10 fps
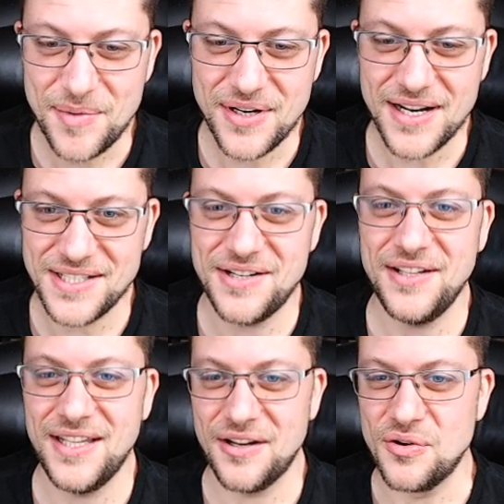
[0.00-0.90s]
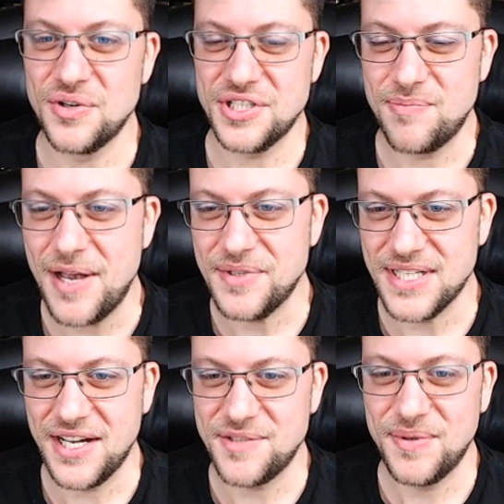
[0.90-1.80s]
they're not necessarily like gorgeous map
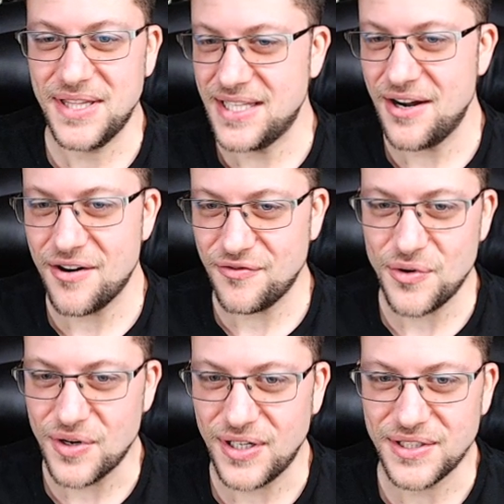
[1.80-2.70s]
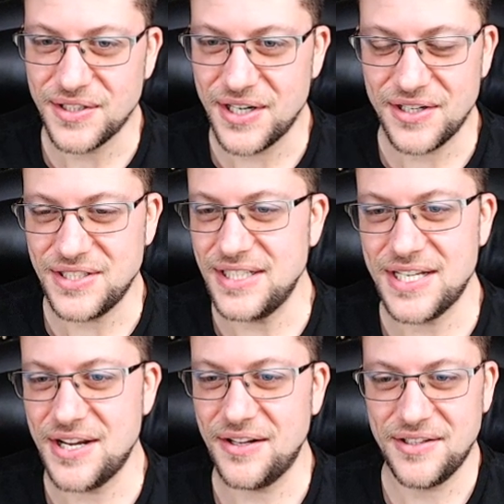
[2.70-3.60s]
designs, but they are full color. They are
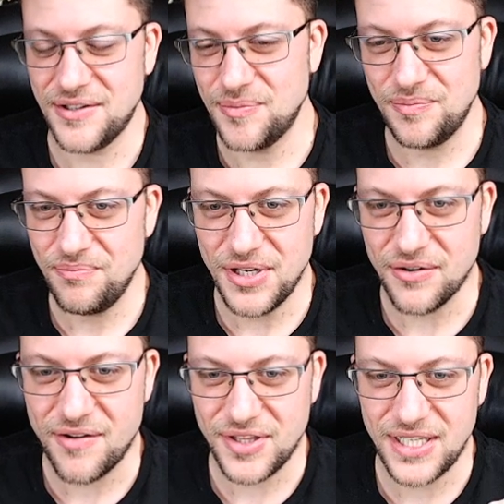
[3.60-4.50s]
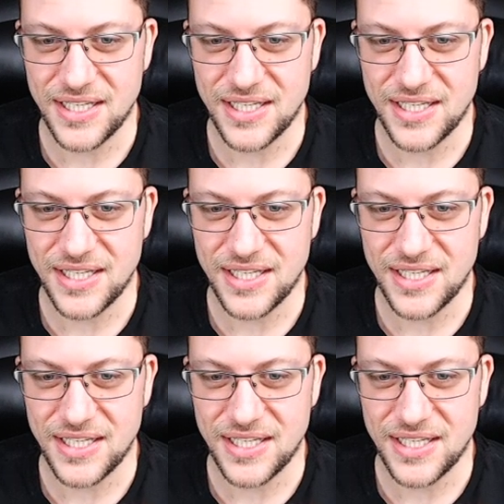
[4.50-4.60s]
detailed. They're, everything that